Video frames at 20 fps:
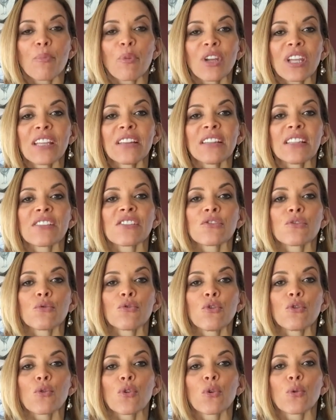bringing this to
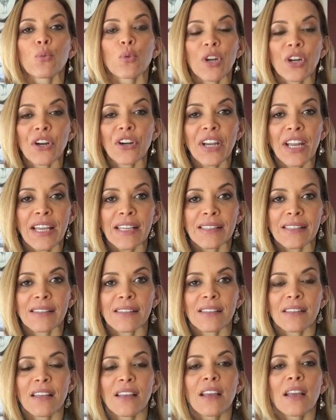your
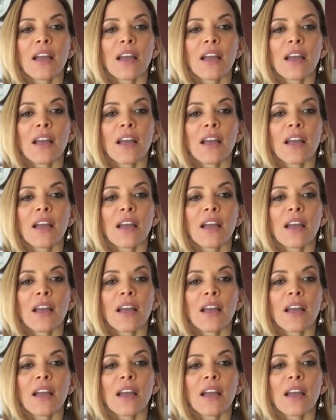awareness